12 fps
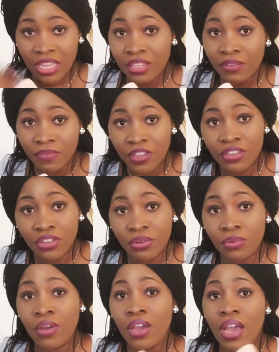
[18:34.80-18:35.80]
in the
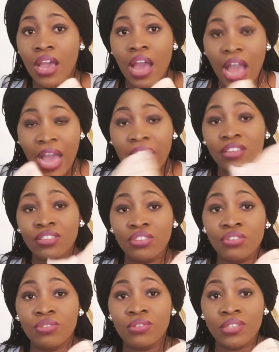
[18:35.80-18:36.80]
video, I
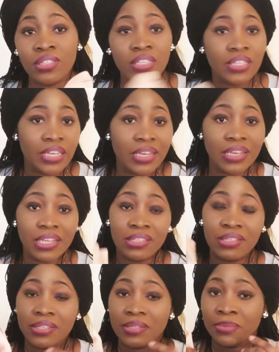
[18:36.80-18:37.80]
used
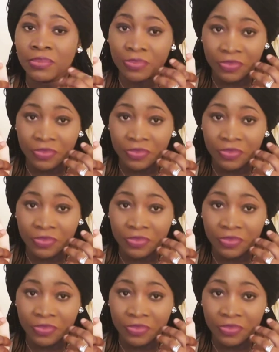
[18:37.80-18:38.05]
this